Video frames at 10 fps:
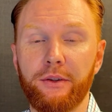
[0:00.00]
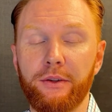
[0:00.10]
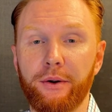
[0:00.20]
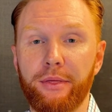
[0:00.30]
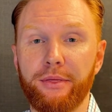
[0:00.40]

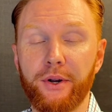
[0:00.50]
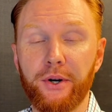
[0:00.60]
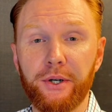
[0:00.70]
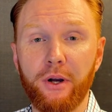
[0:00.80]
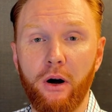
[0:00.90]
your
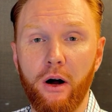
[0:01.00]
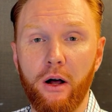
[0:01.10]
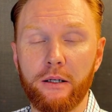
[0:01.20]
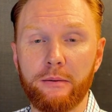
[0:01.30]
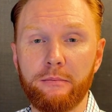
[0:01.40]
third
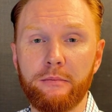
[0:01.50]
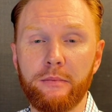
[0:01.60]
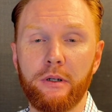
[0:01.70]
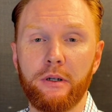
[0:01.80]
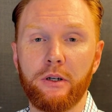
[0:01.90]
column
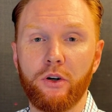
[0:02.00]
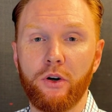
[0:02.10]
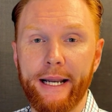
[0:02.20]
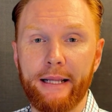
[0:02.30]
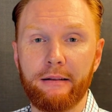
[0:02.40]

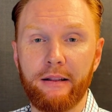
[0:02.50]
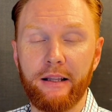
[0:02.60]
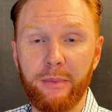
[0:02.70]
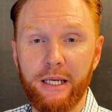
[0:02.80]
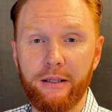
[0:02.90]
credit
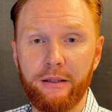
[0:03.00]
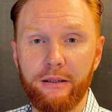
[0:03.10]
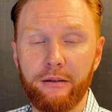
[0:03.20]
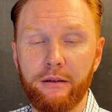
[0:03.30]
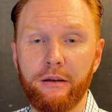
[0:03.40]
limit,
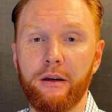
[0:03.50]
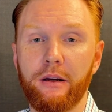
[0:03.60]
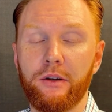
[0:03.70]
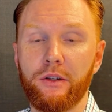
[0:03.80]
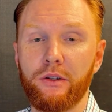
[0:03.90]

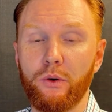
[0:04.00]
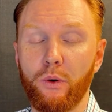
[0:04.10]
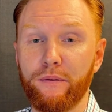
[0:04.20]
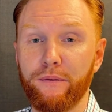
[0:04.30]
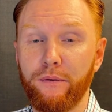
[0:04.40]

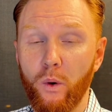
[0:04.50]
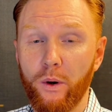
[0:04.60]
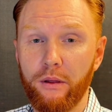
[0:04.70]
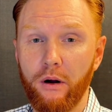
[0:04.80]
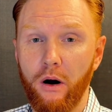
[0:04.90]
your
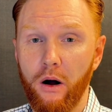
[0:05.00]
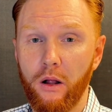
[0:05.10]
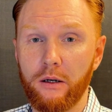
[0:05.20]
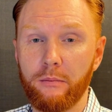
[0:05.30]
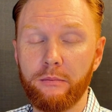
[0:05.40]
fourth
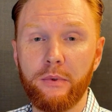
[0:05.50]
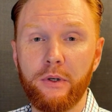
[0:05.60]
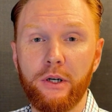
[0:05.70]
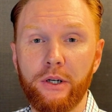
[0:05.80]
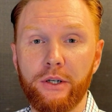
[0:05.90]
column
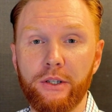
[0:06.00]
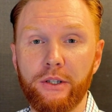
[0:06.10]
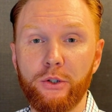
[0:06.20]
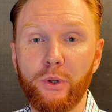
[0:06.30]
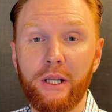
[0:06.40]

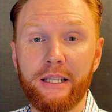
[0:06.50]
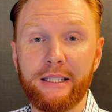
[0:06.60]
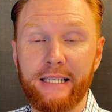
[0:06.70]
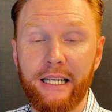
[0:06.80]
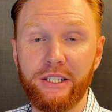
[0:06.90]

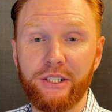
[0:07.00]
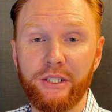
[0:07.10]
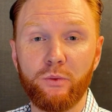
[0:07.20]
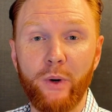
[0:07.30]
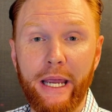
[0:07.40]

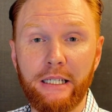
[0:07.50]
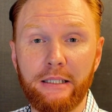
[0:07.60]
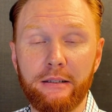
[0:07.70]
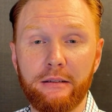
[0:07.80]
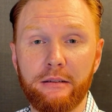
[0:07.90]
utilization
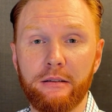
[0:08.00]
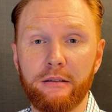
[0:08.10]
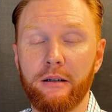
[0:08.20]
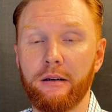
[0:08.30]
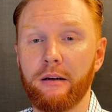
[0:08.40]
rate,
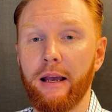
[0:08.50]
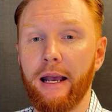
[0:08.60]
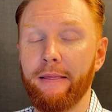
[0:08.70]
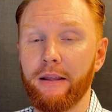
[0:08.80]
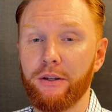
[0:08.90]

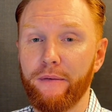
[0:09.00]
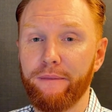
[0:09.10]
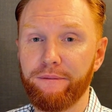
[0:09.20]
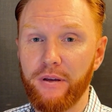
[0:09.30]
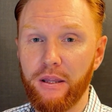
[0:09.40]
and then your
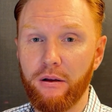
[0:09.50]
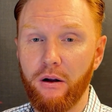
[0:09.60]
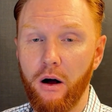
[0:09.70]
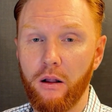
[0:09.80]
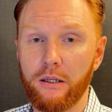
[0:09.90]
fifth
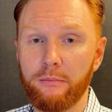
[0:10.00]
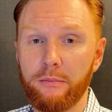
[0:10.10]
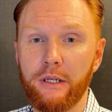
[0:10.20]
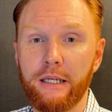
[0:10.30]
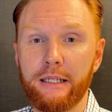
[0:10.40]
column
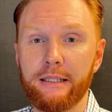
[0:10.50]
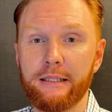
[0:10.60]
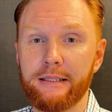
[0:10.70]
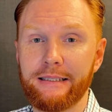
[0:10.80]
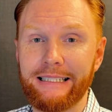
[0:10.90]

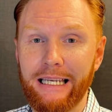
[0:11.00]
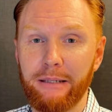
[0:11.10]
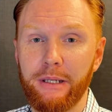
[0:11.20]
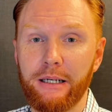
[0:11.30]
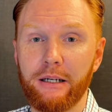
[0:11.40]

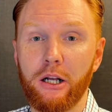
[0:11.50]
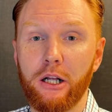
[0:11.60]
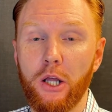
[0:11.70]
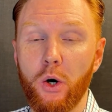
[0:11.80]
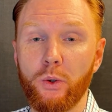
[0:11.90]
statement
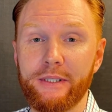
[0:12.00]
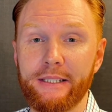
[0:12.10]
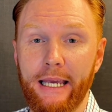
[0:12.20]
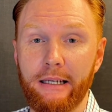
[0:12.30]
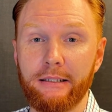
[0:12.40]
close
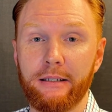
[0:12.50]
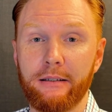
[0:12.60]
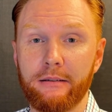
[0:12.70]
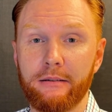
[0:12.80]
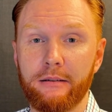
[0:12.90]
date.
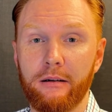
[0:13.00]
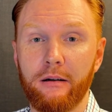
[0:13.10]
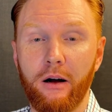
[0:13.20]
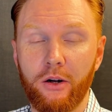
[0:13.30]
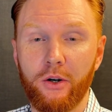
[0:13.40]

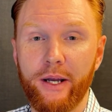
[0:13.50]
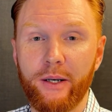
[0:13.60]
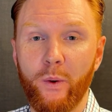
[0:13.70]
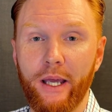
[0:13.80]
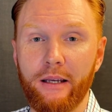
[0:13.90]
I'll go ahead
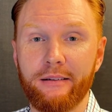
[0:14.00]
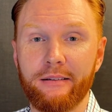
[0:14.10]
and wait.